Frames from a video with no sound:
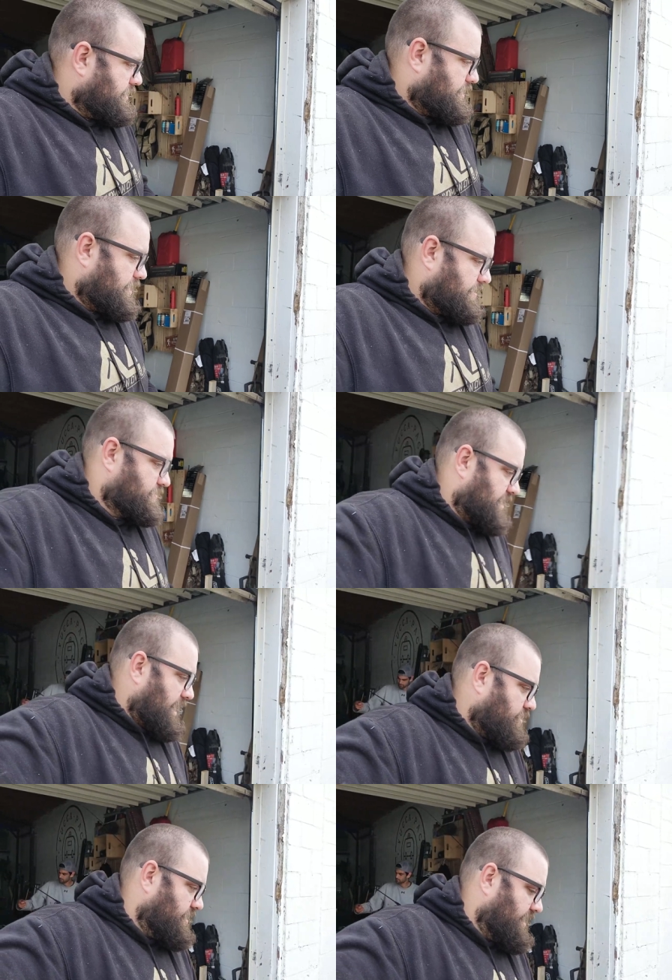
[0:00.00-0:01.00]
Um,
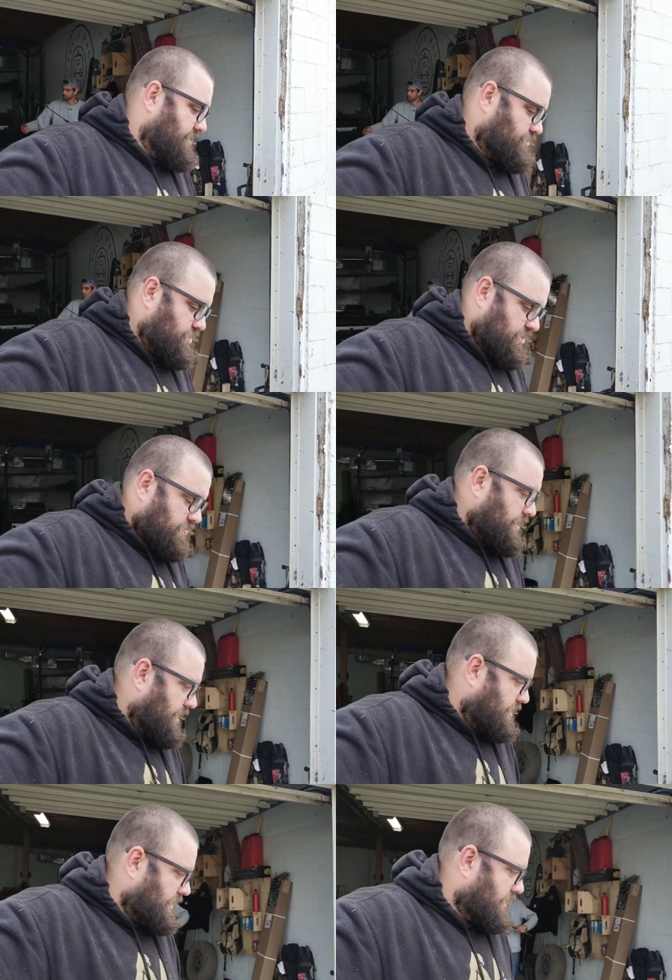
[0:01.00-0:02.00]
Zachary has just
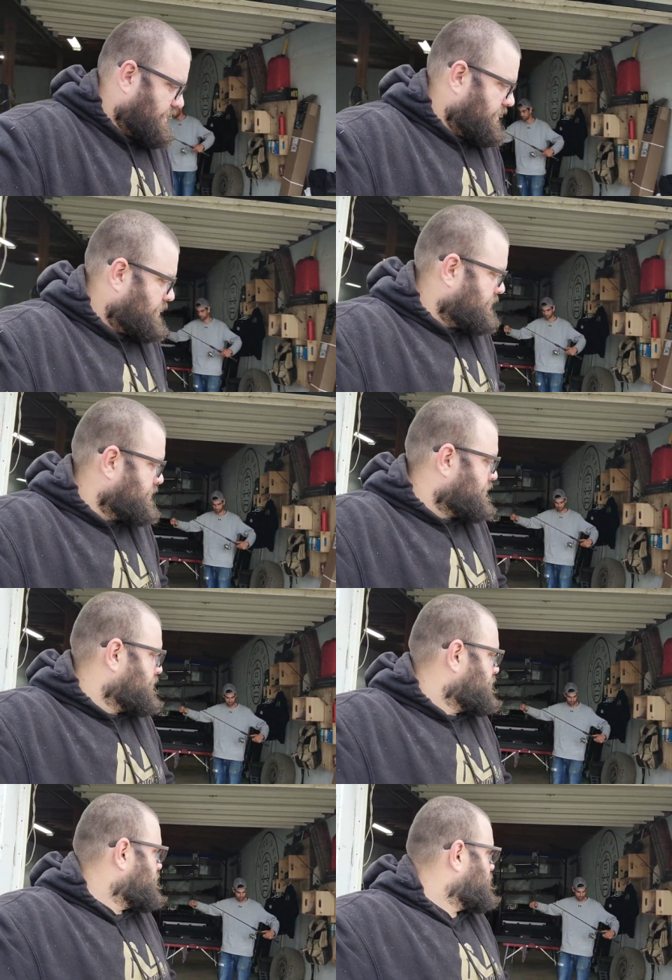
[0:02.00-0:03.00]
made a
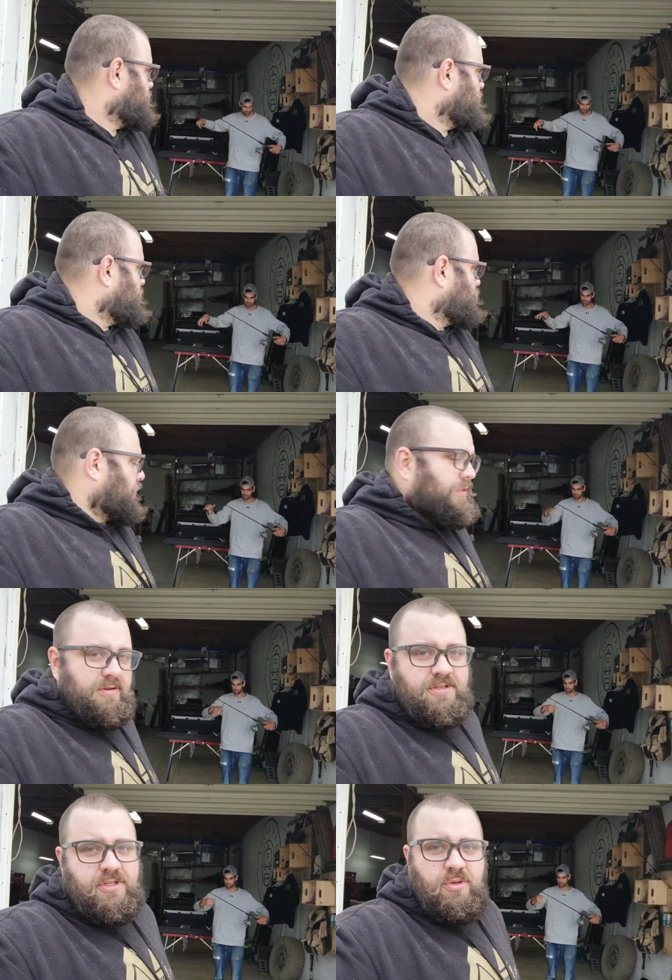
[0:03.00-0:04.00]
rather
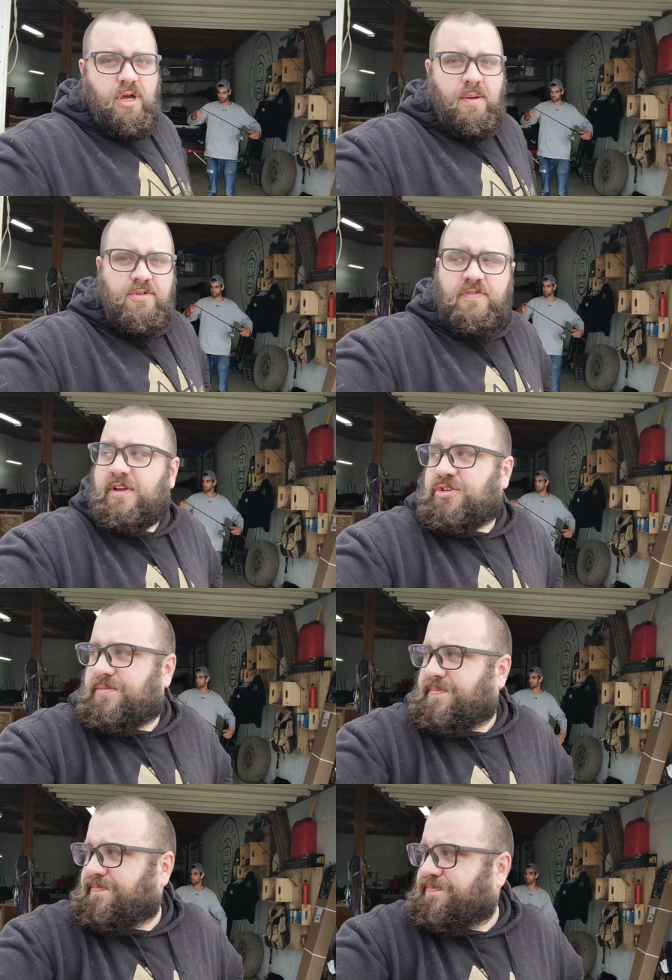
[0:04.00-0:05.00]
astute
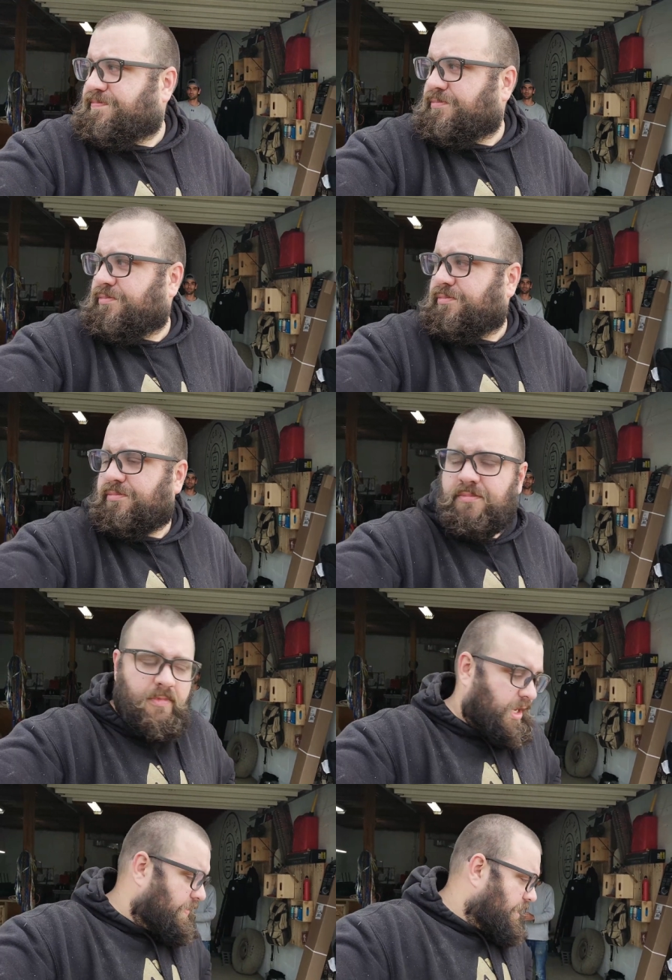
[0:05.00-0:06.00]
observation,
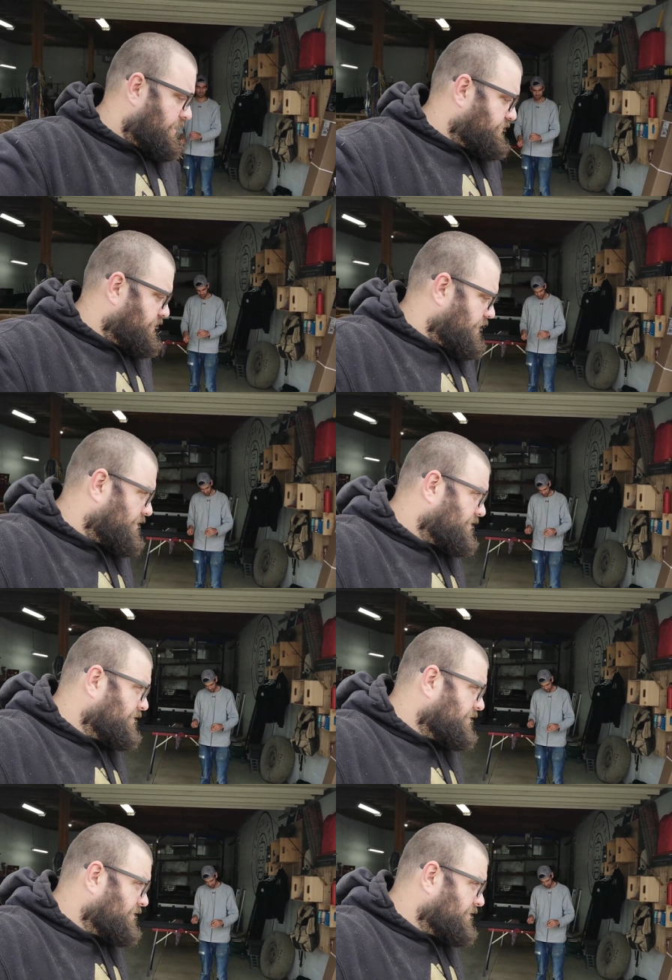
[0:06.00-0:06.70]
and that is that